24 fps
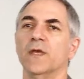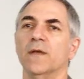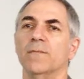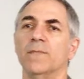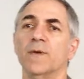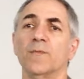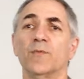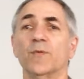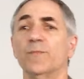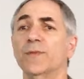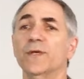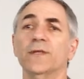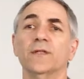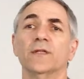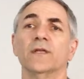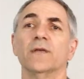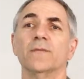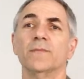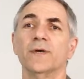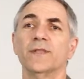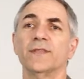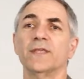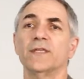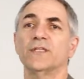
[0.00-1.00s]
memorabilia,
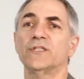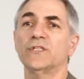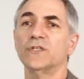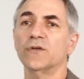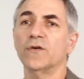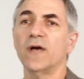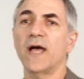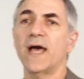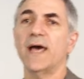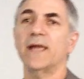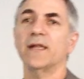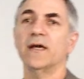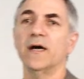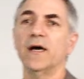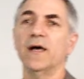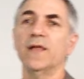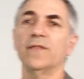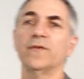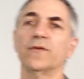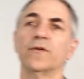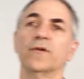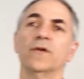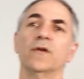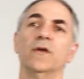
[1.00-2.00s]
but they still had
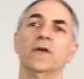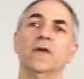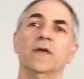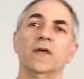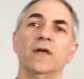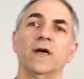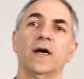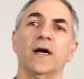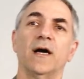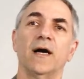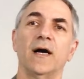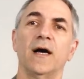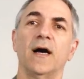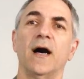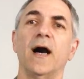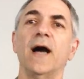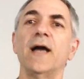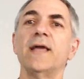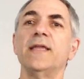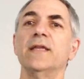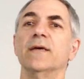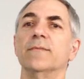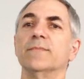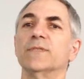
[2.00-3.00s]
other
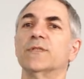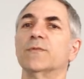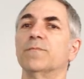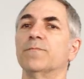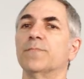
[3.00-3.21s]
items,